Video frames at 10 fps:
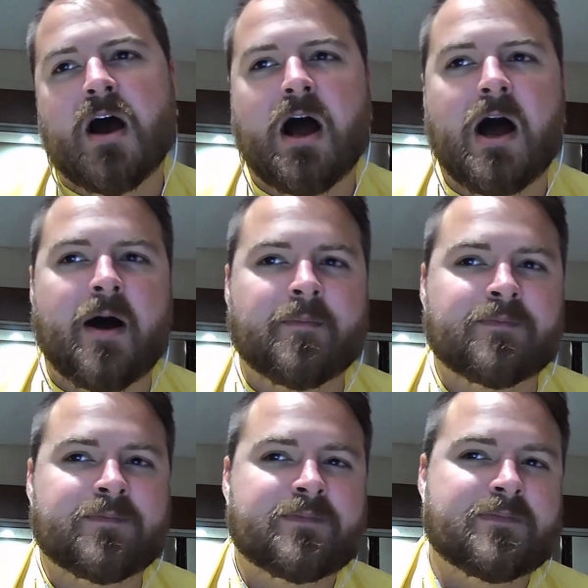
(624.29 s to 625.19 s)

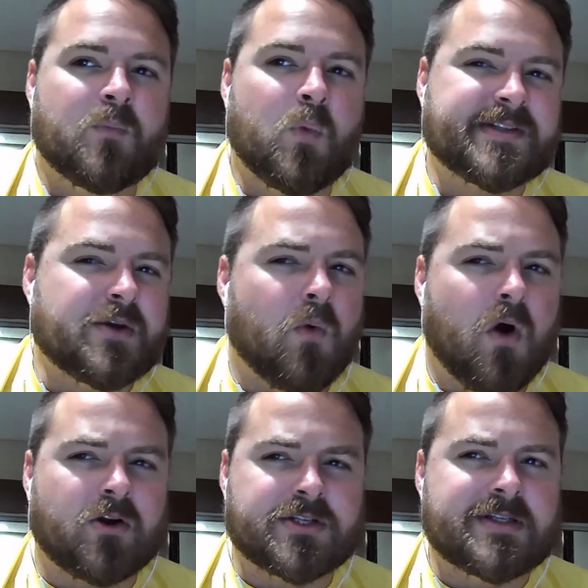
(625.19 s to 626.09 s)
Um, Wesley
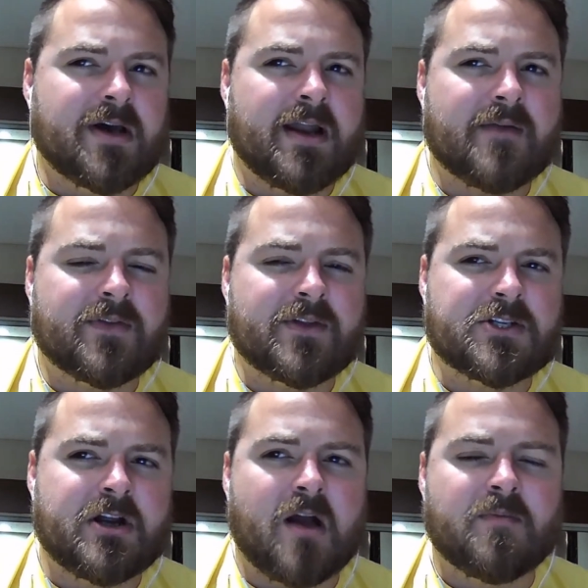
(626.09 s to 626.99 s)
Walker's done after
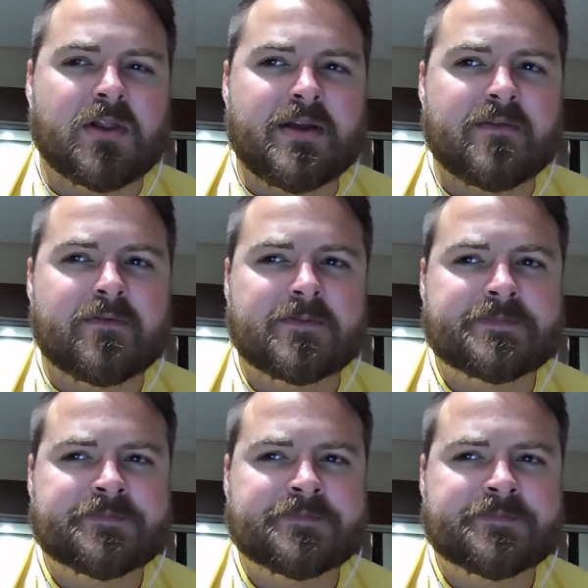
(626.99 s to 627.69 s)
this year, I believe.